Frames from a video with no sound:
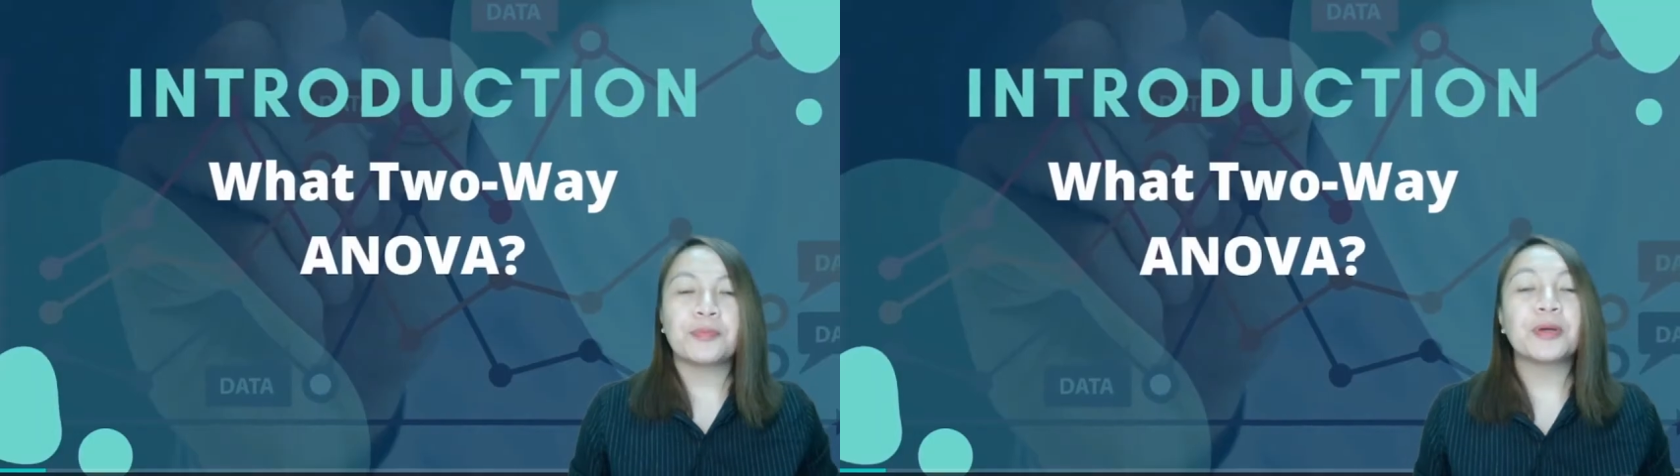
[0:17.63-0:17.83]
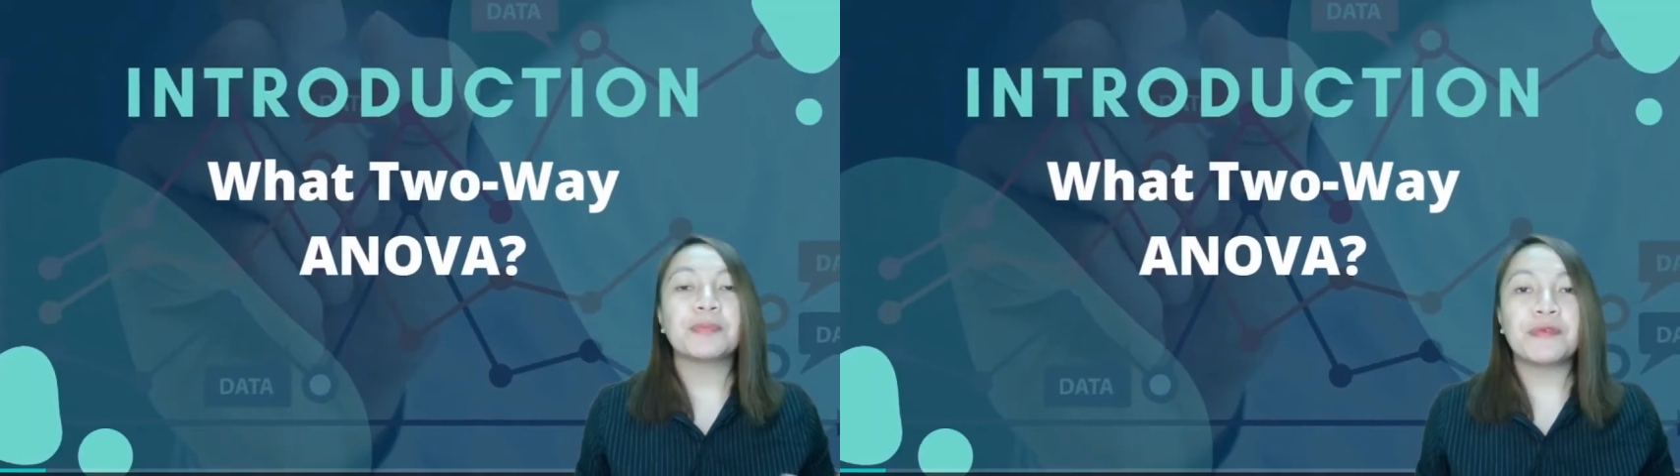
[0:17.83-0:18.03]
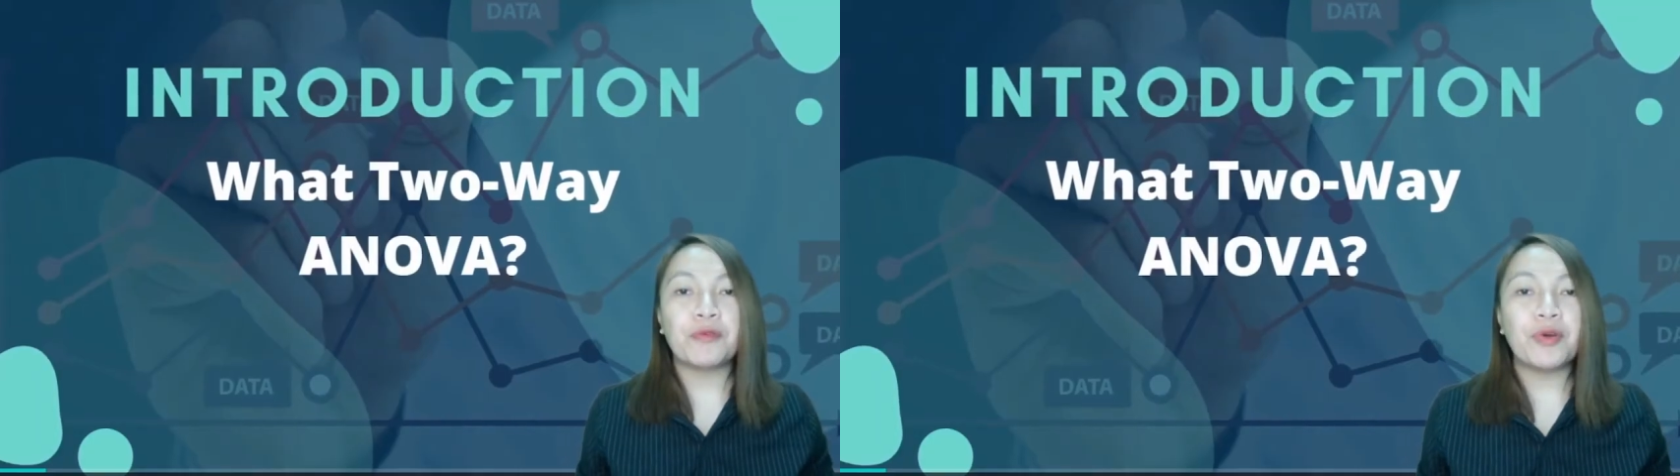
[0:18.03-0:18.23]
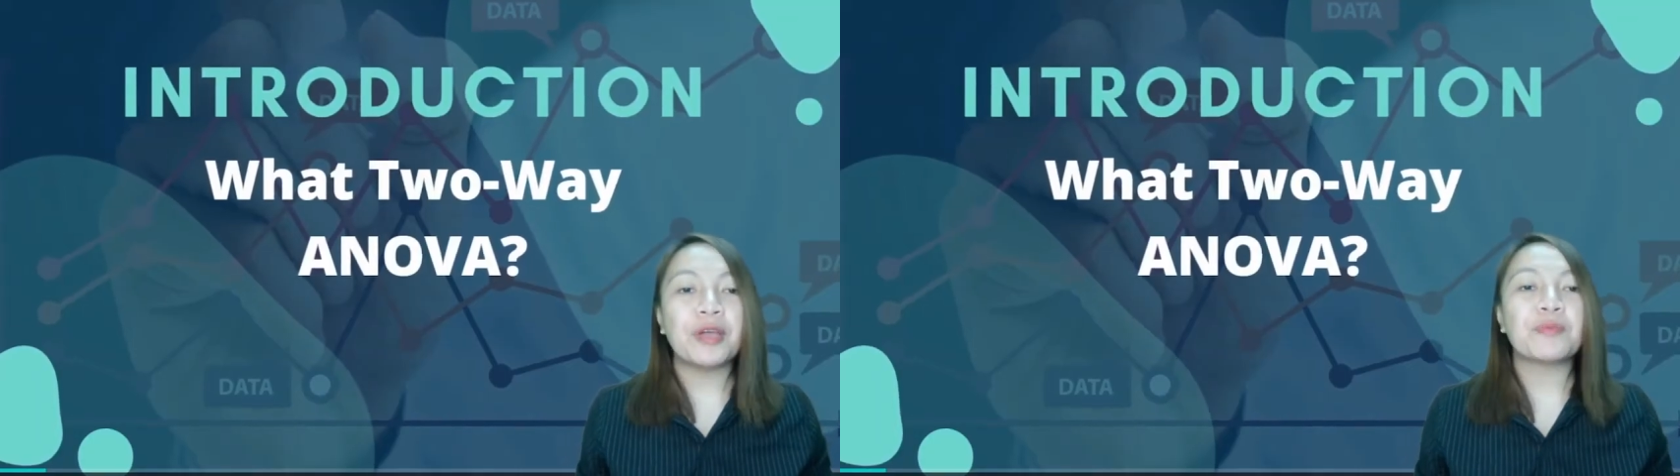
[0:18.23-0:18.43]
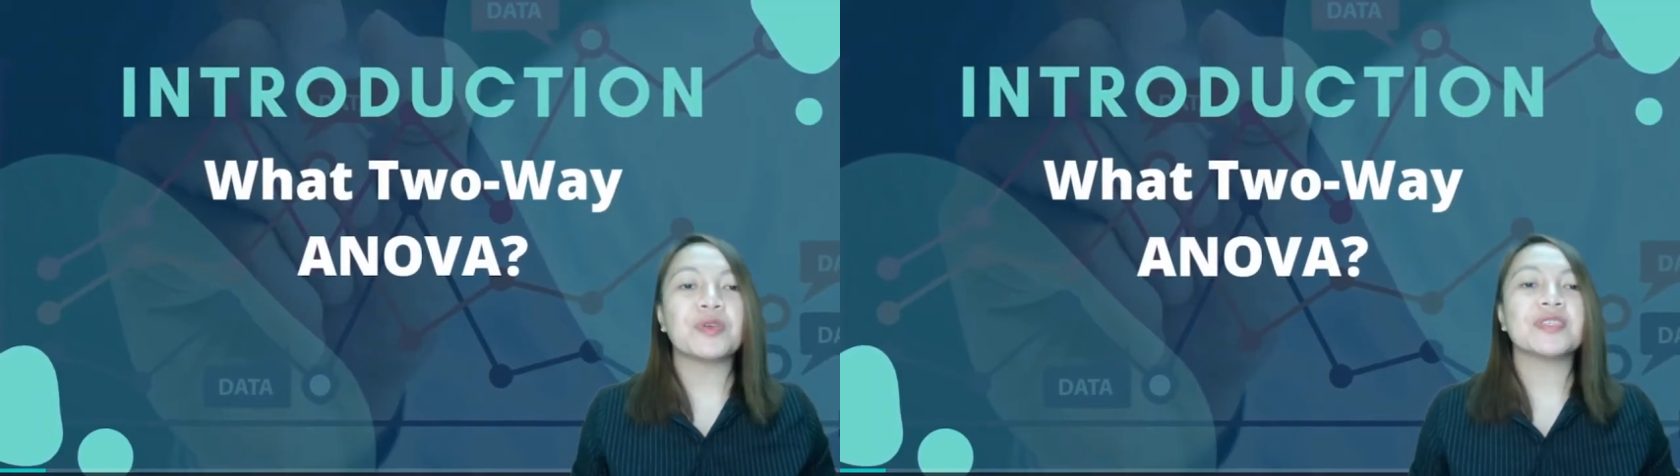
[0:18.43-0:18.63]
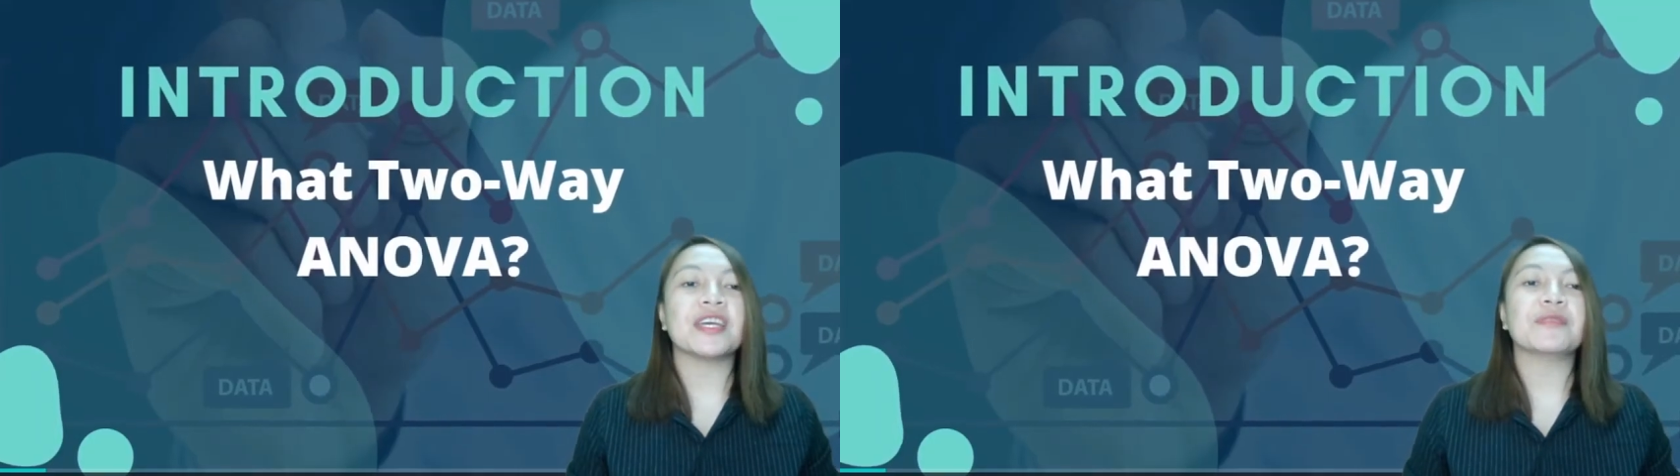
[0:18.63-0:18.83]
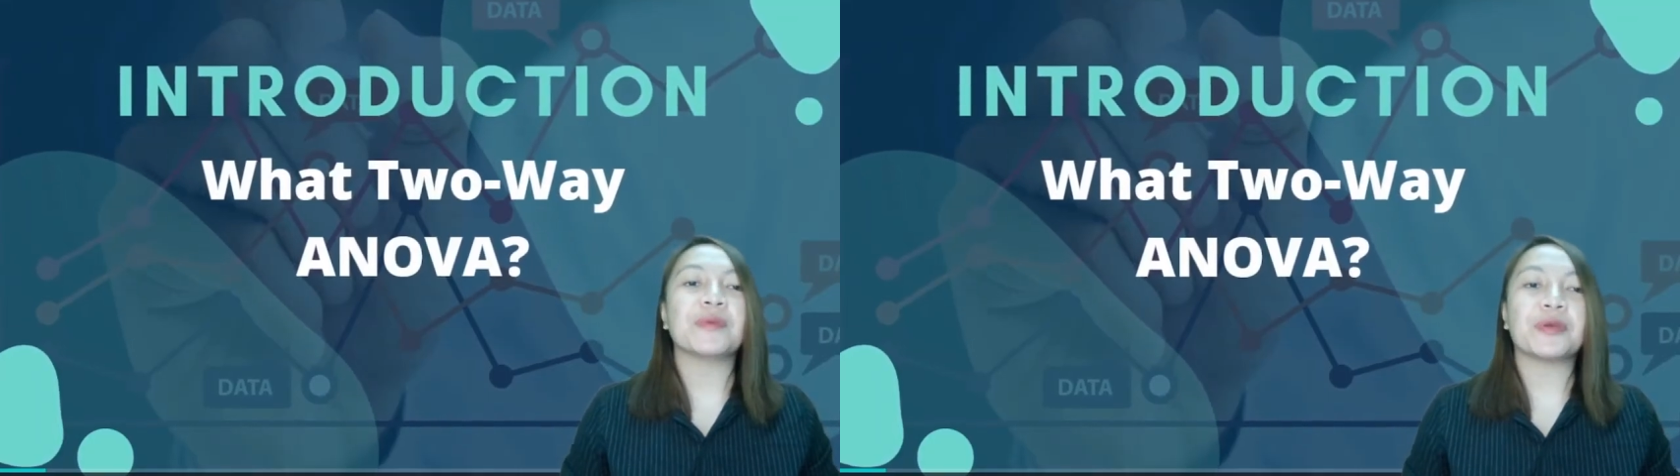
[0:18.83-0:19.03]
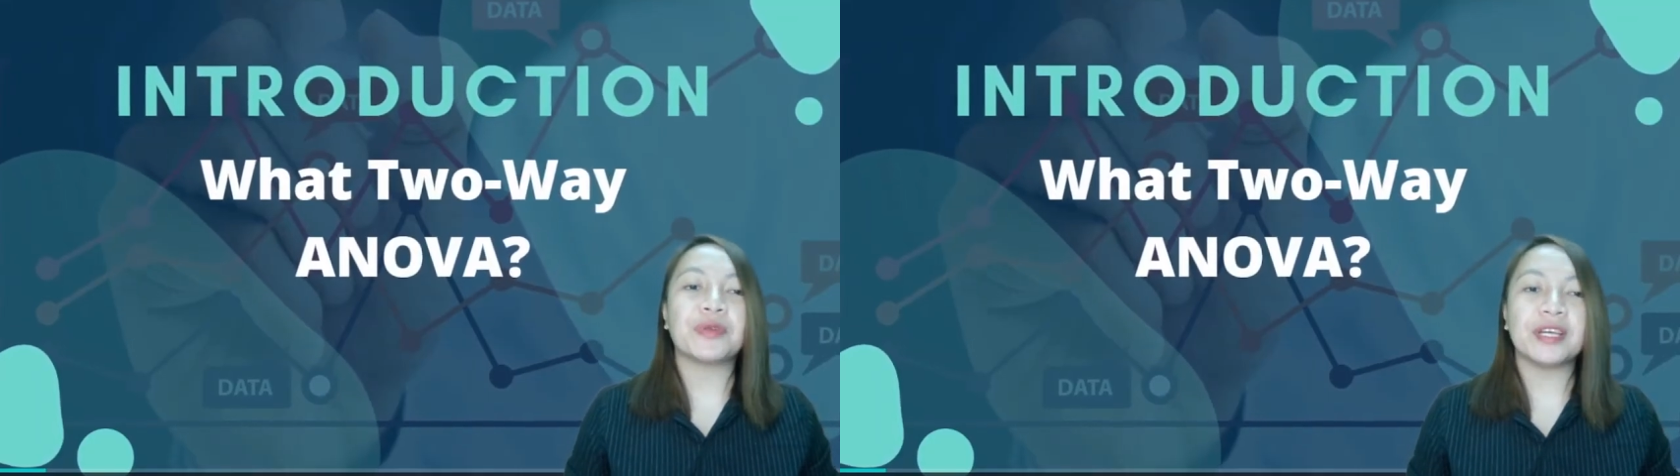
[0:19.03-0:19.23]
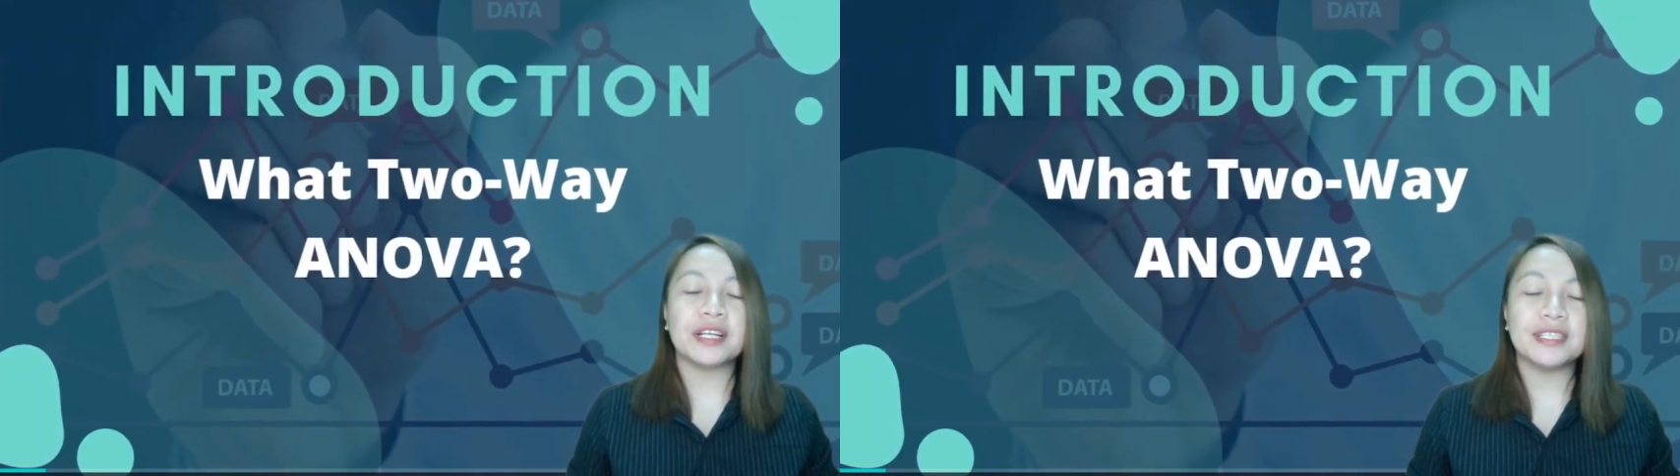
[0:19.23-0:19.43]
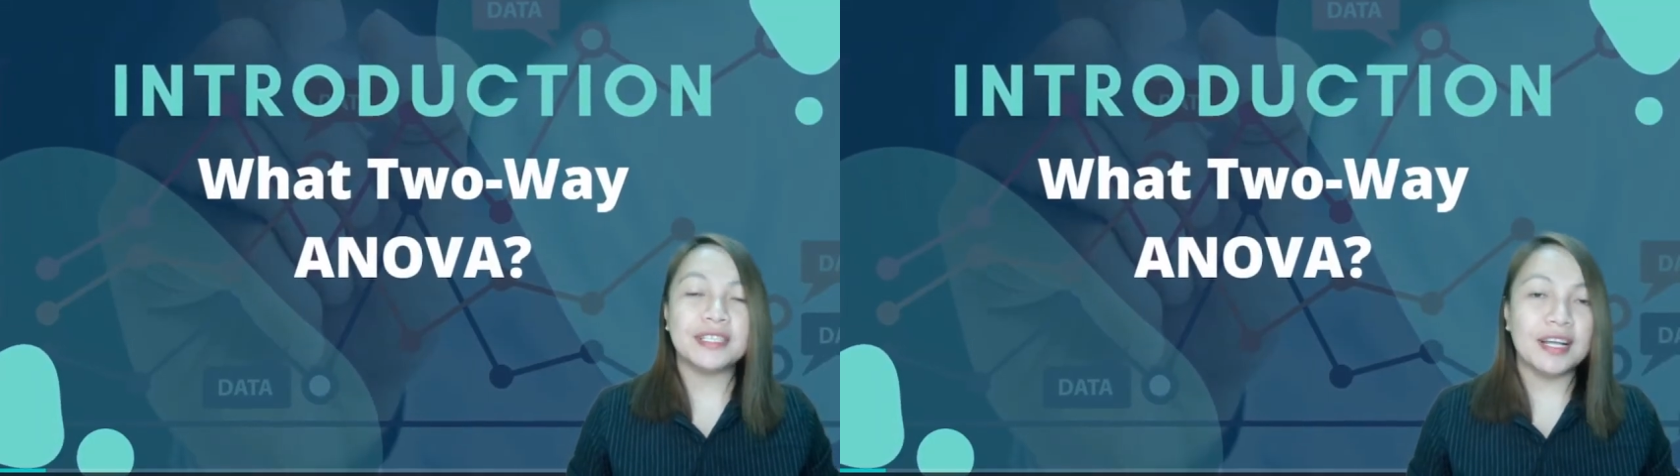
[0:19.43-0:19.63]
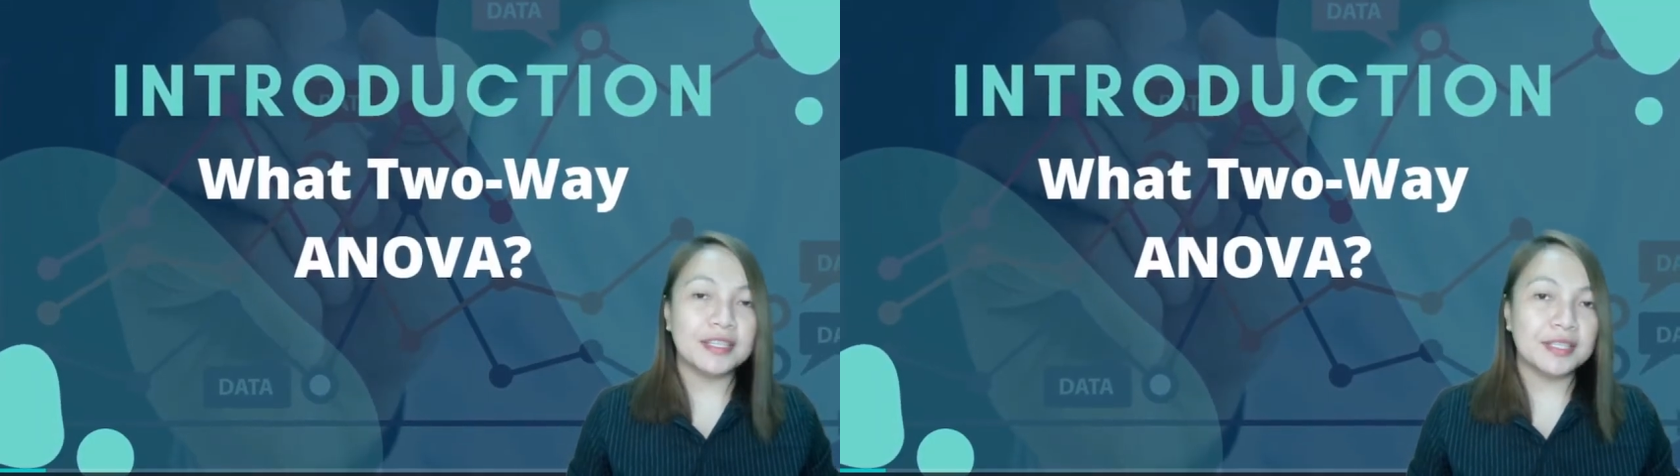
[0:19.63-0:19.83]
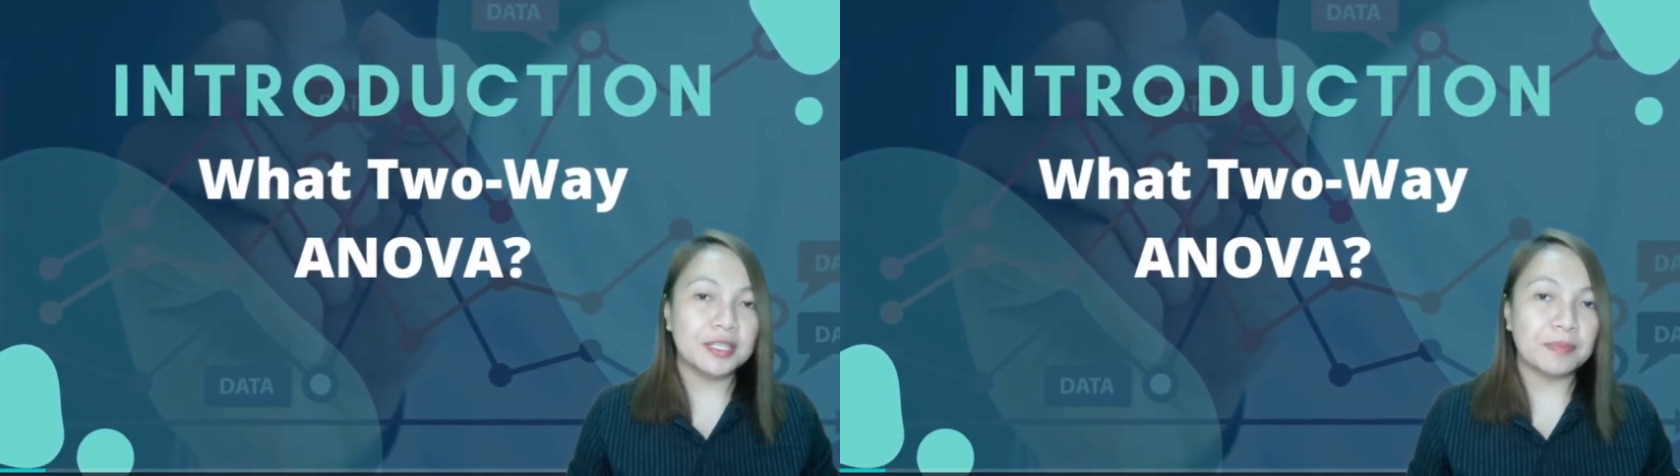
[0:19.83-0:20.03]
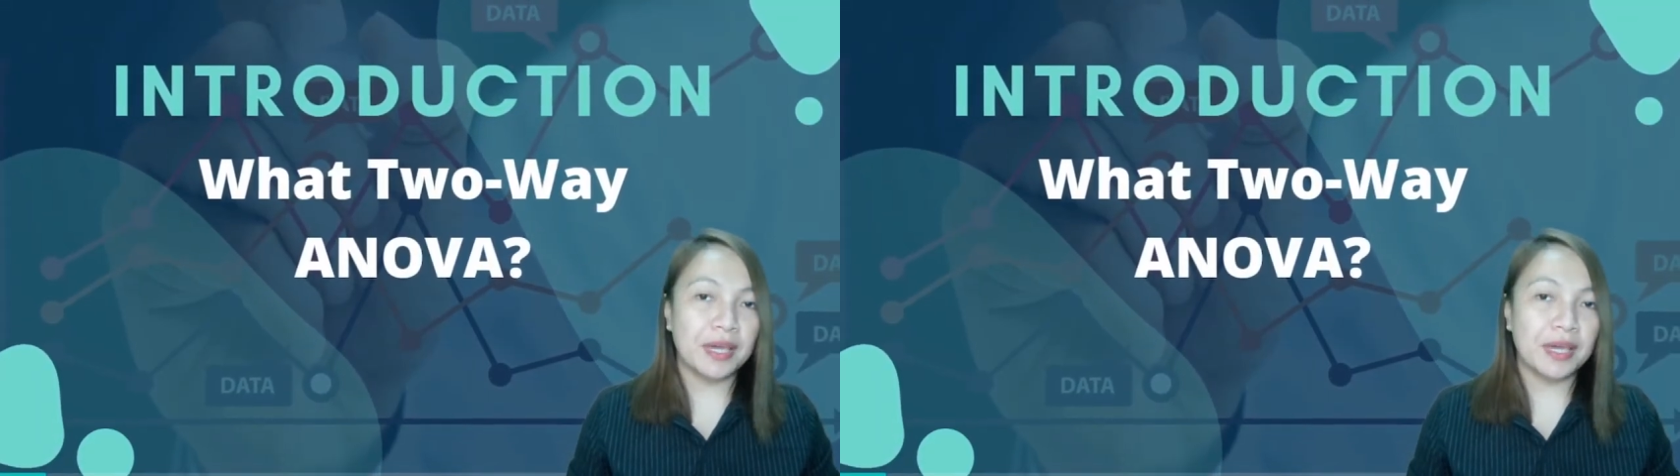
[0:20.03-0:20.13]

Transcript: But before I present my critical analysis